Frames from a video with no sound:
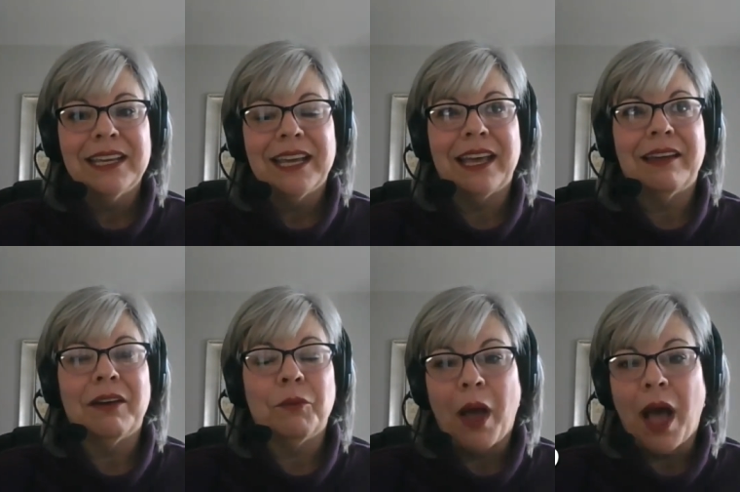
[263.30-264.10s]
Uh,
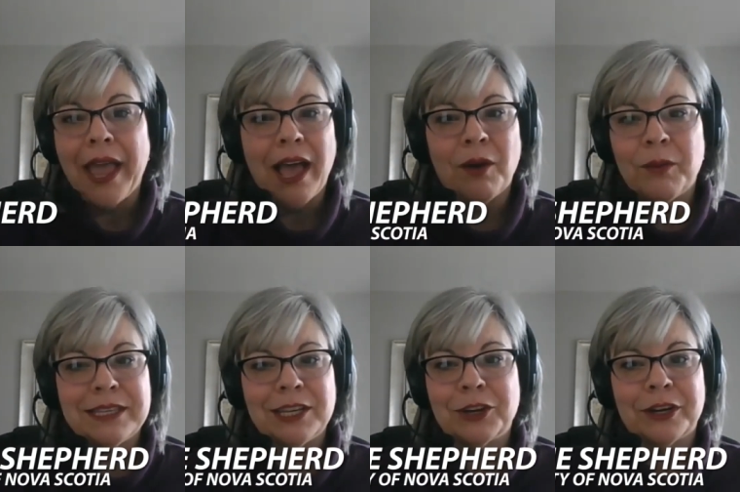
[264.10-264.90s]
I
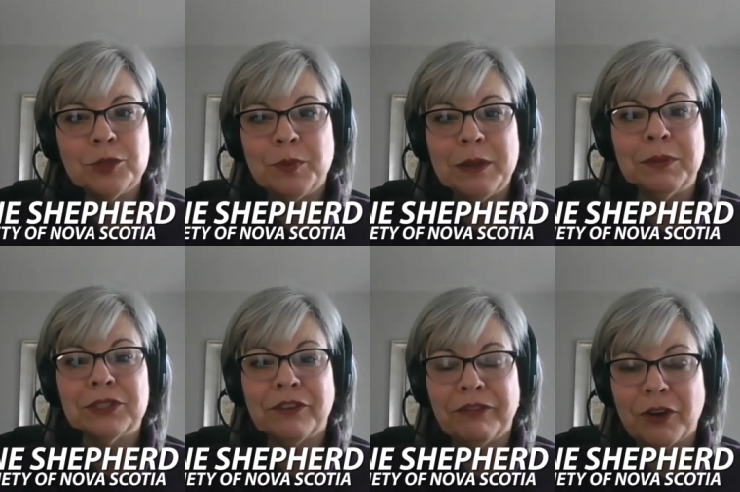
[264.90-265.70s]
always encourage people
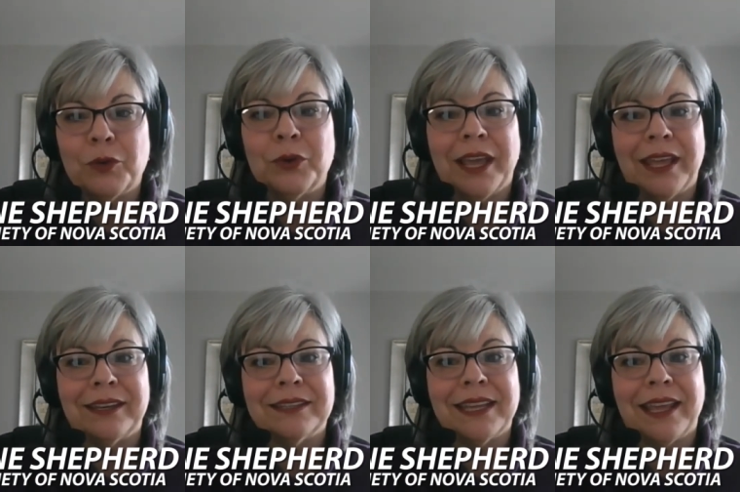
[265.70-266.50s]
to phone
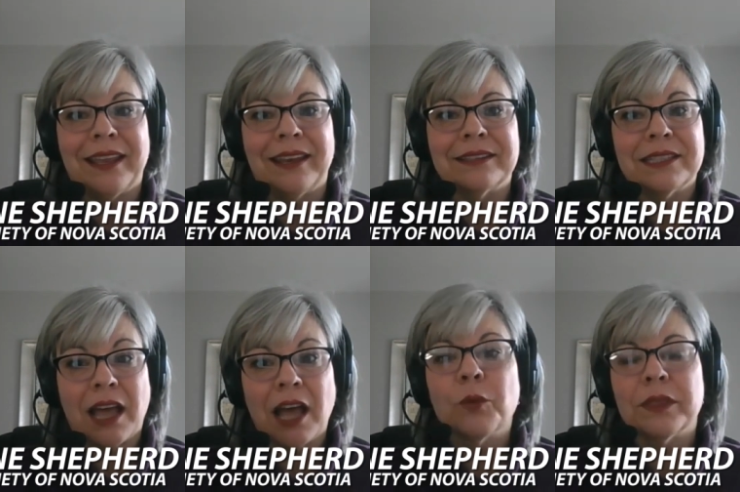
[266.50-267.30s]
and and
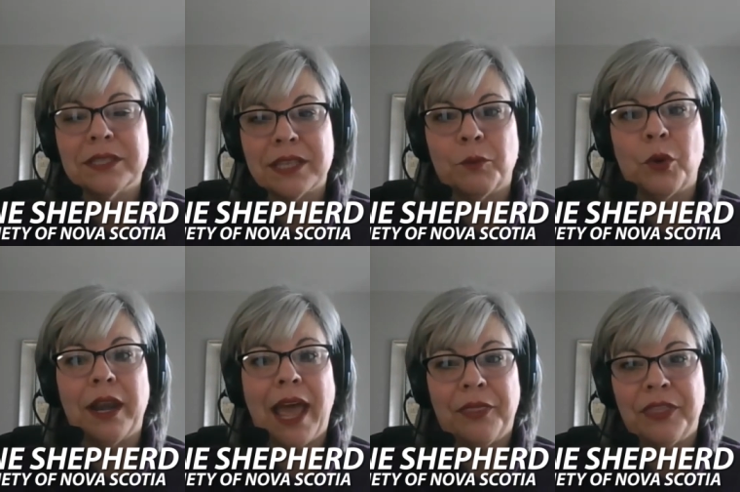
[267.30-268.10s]
talk with someone
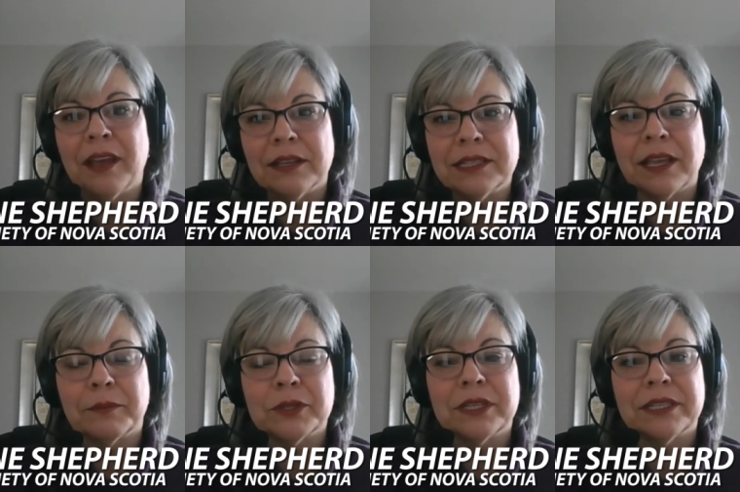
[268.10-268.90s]
at the
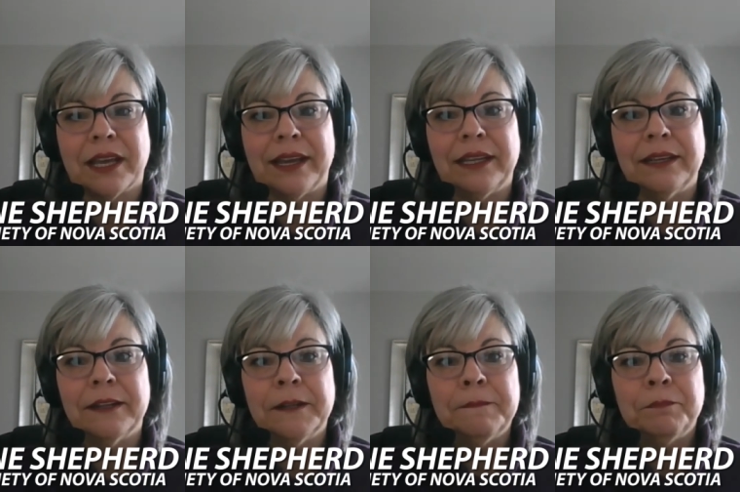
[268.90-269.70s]
Alzheimer's Society.
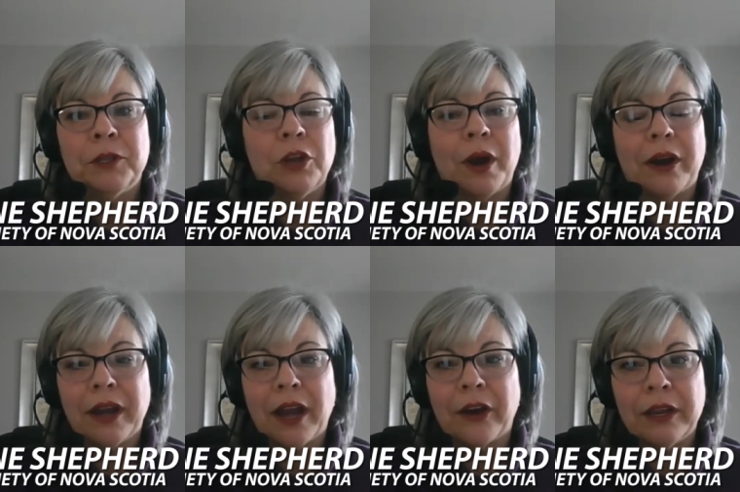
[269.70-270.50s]
You know, our,
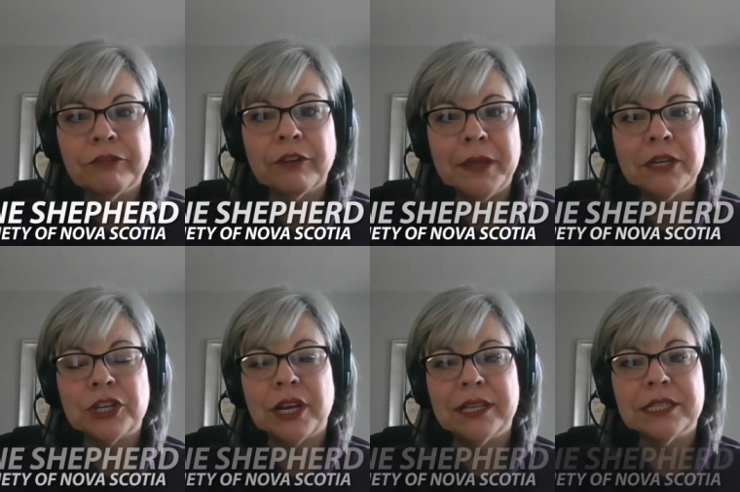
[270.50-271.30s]
our
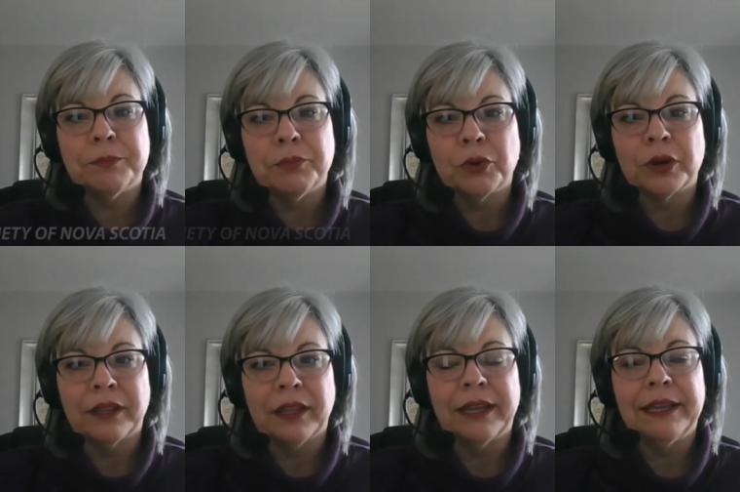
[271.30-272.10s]
information and support
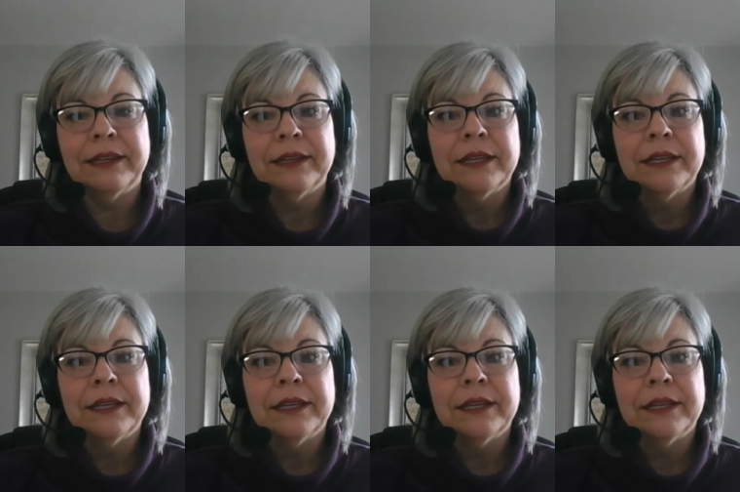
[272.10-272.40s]
line